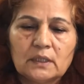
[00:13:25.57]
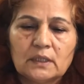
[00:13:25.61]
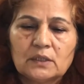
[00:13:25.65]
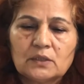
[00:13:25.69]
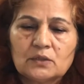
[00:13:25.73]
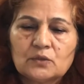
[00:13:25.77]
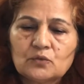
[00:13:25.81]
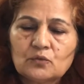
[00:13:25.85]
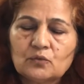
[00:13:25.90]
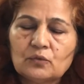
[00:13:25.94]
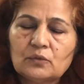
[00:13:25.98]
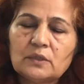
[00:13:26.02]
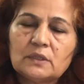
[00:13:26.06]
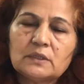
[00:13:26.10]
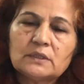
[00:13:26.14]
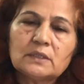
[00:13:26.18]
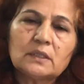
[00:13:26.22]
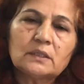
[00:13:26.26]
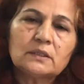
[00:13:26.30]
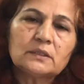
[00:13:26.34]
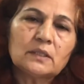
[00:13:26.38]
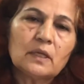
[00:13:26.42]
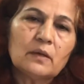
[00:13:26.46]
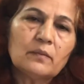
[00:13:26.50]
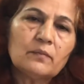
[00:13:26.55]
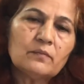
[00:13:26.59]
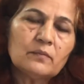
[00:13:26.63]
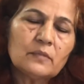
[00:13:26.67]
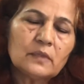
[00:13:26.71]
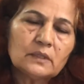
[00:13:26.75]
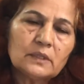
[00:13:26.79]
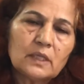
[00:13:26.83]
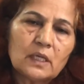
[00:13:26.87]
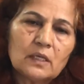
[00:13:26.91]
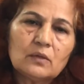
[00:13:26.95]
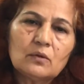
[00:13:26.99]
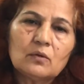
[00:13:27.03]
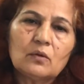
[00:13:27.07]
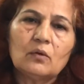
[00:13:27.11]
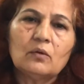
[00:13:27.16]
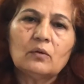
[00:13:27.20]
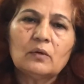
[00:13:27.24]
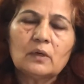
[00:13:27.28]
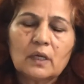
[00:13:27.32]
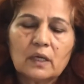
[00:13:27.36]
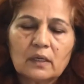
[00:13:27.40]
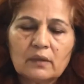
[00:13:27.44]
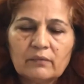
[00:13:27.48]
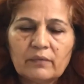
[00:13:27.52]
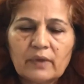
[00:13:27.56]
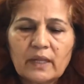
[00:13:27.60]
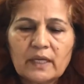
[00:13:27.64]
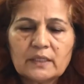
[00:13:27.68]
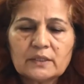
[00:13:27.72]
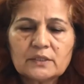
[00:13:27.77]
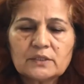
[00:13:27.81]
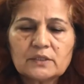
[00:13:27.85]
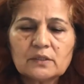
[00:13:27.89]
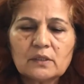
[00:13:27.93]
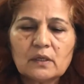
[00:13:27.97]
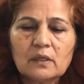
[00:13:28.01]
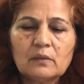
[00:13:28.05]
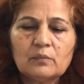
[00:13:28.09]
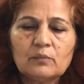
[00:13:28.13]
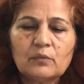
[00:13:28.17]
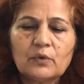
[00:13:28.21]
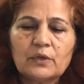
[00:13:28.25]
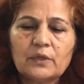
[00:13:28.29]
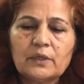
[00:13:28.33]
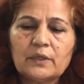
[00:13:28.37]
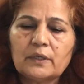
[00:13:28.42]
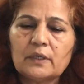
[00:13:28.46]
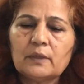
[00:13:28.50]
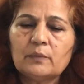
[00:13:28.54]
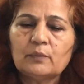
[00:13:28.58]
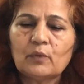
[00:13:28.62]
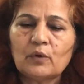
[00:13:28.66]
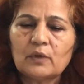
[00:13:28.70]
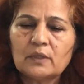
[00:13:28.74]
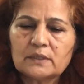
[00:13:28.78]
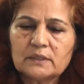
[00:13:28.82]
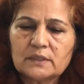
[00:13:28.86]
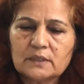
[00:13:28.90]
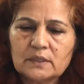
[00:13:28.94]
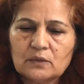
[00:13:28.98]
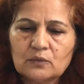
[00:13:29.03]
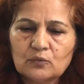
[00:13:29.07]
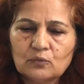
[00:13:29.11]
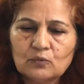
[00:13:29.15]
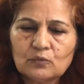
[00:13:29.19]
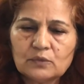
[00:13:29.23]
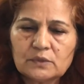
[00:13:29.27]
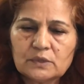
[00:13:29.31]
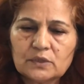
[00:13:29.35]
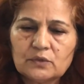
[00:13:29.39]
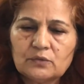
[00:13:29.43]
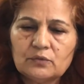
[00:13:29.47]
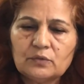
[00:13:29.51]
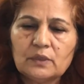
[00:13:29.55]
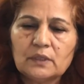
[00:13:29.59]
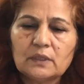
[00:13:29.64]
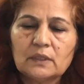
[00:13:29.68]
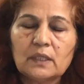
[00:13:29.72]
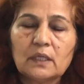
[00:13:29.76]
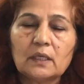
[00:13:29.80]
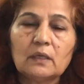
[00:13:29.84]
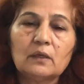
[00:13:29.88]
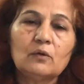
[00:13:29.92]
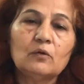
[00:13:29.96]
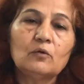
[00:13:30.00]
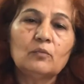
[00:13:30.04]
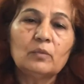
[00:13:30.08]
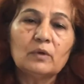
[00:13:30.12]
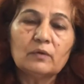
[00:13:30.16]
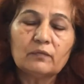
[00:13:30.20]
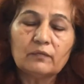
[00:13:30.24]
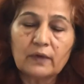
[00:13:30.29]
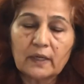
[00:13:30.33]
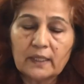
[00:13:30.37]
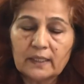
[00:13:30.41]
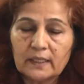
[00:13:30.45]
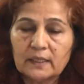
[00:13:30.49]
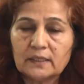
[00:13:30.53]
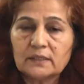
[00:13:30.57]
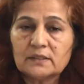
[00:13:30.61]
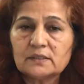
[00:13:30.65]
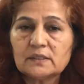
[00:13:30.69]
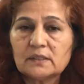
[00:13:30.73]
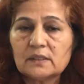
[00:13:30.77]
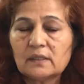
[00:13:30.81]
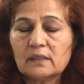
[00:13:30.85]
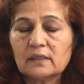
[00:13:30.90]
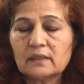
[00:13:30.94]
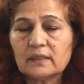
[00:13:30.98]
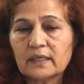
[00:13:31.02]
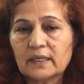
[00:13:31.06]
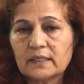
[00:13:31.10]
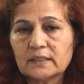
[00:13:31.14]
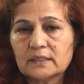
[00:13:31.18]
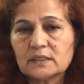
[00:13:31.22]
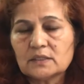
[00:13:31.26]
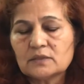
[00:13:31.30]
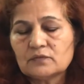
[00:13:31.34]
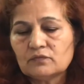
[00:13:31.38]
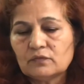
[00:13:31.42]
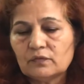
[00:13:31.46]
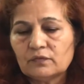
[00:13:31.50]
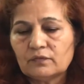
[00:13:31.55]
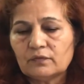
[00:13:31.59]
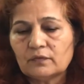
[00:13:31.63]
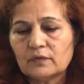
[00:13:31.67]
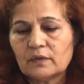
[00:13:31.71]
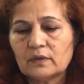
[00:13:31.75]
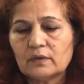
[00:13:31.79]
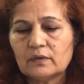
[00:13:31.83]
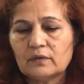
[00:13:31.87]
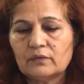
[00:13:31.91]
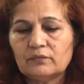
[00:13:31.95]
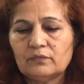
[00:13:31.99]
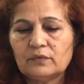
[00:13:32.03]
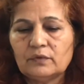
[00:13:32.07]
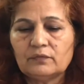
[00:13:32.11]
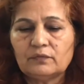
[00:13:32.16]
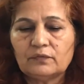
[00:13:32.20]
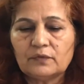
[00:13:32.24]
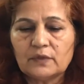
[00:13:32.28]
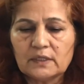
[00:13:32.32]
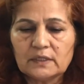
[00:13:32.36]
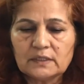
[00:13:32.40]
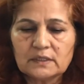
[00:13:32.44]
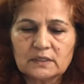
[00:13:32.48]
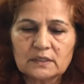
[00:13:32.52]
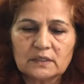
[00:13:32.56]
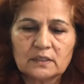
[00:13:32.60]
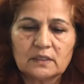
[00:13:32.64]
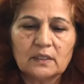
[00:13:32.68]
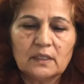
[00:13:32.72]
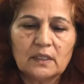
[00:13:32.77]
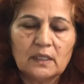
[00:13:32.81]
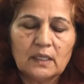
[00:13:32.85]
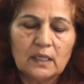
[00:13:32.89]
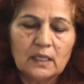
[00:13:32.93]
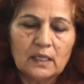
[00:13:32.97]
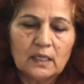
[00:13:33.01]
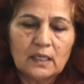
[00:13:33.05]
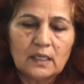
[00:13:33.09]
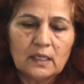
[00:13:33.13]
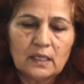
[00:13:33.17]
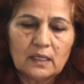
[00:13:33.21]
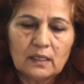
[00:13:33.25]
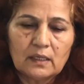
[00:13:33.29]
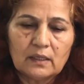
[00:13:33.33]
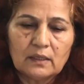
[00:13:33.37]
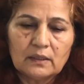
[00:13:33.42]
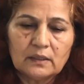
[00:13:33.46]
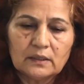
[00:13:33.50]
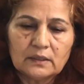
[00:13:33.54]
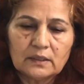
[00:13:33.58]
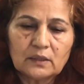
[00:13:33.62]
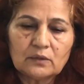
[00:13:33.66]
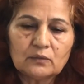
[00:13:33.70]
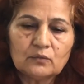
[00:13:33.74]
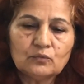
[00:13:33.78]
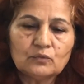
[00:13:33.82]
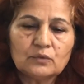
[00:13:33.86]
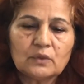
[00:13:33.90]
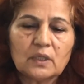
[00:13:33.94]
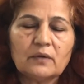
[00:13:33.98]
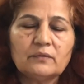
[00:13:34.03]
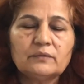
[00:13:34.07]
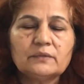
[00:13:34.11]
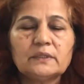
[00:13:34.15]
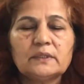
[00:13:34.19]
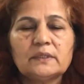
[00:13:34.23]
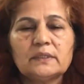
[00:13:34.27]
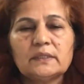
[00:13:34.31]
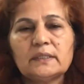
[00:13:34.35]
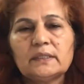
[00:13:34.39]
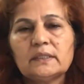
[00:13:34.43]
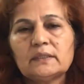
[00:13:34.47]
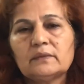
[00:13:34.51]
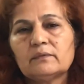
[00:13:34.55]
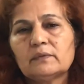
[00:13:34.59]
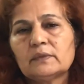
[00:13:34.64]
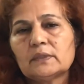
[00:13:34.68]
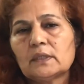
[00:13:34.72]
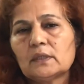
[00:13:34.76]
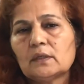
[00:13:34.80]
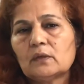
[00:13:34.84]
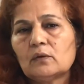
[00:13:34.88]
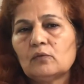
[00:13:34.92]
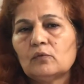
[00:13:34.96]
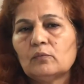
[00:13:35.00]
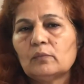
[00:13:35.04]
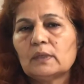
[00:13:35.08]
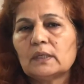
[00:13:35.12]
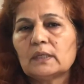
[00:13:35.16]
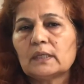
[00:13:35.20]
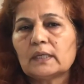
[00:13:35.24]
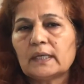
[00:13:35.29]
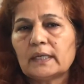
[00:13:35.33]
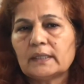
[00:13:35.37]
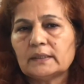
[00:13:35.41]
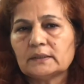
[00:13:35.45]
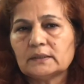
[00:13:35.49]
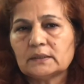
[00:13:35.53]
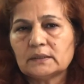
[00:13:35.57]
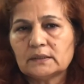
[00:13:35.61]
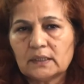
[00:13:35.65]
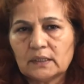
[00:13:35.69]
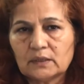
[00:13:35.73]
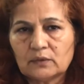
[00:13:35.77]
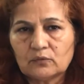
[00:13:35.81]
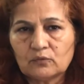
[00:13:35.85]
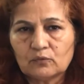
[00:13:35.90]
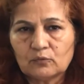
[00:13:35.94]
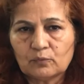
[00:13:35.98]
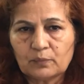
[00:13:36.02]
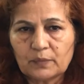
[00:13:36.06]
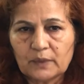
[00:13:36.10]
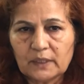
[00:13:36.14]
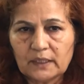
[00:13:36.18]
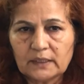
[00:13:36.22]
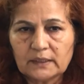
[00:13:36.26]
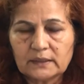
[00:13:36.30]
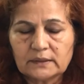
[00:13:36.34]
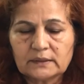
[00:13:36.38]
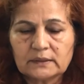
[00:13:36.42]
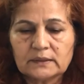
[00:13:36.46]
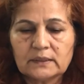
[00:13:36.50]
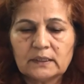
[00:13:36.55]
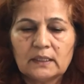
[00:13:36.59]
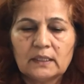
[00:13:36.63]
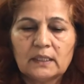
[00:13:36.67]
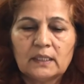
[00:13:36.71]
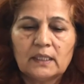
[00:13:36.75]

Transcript: So these are the non-conventional monetary policy tools during the global financial crisis we faced in the 2008, when the global crisis that took place.